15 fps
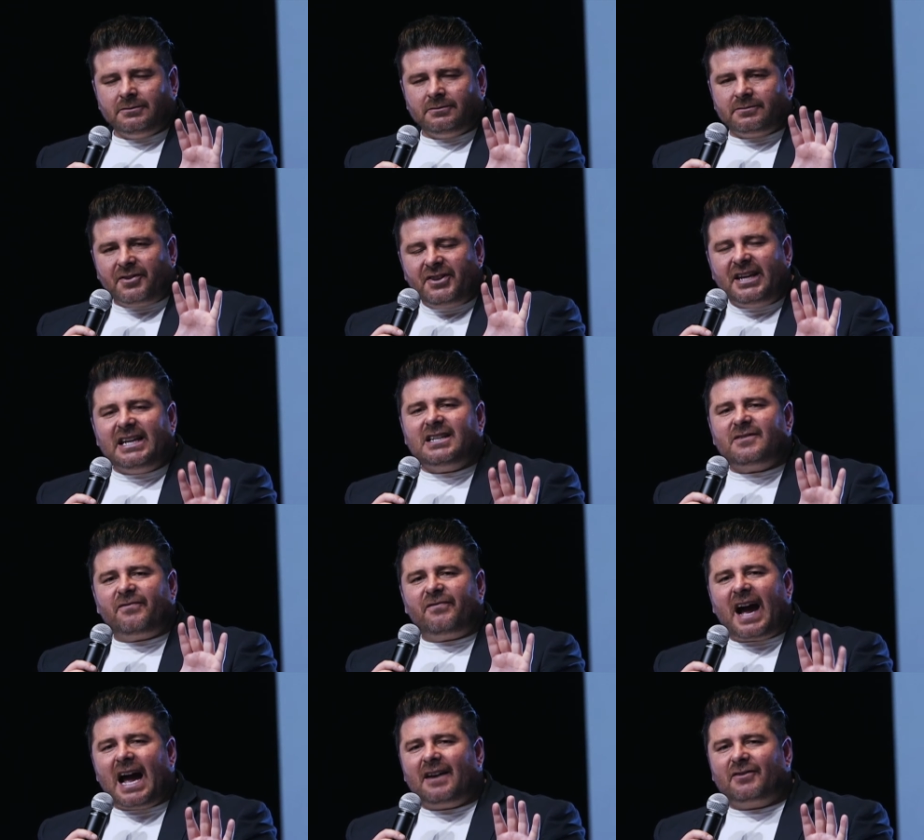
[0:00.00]
These
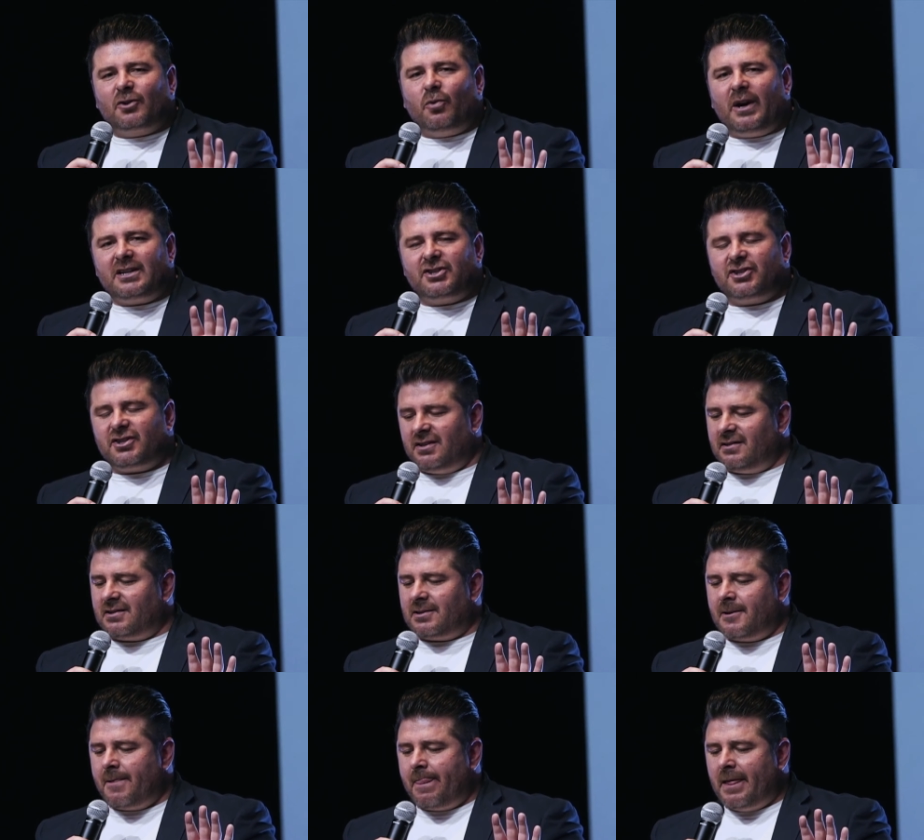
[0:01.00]
5
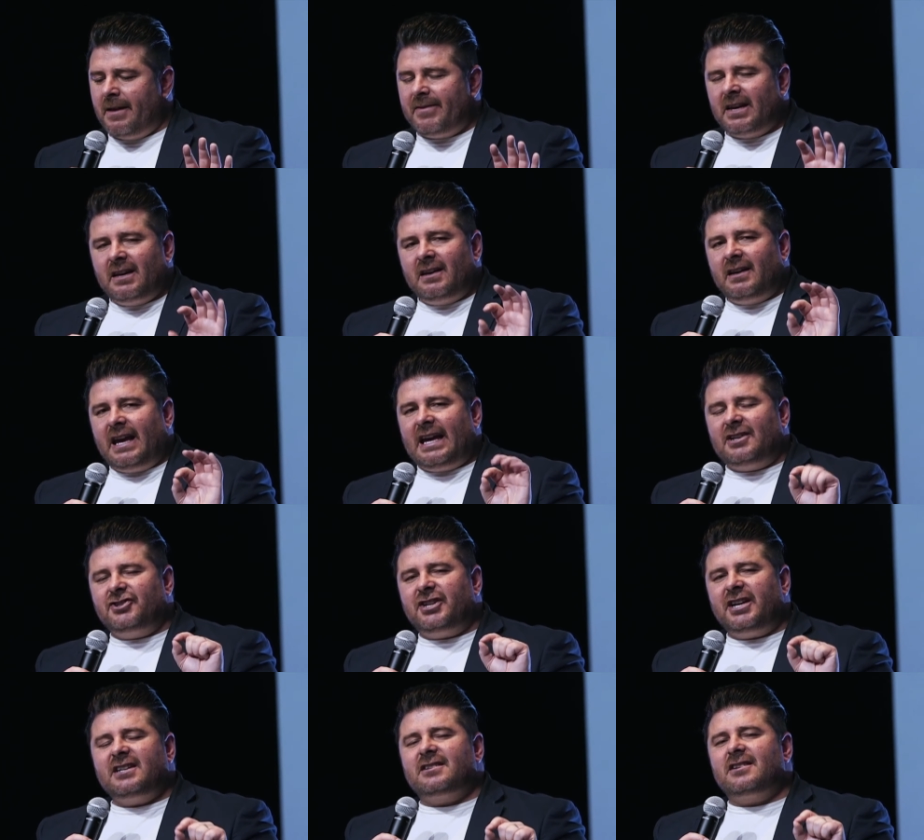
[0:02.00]
questions. And
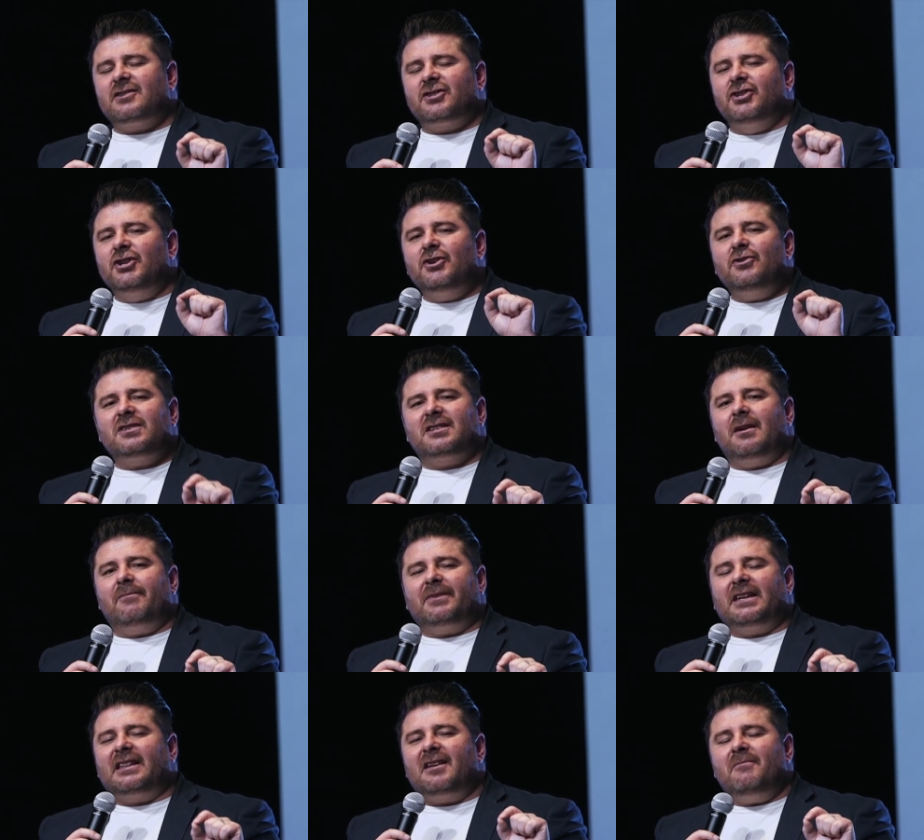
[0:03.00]
Jesus knew
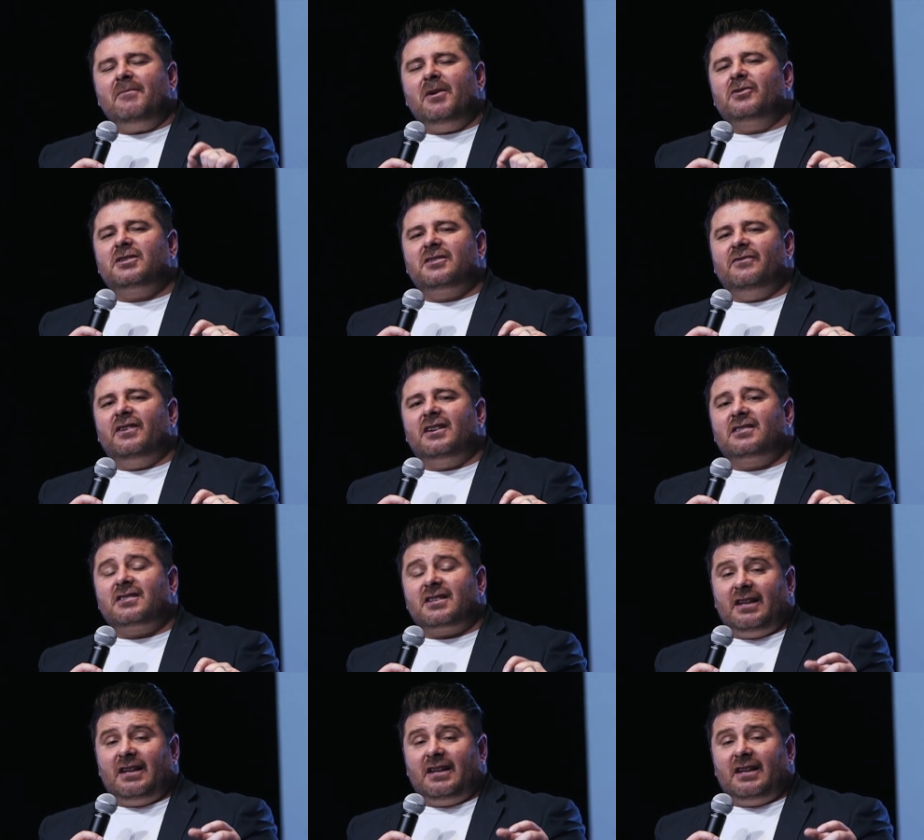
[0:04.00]
something that most of us,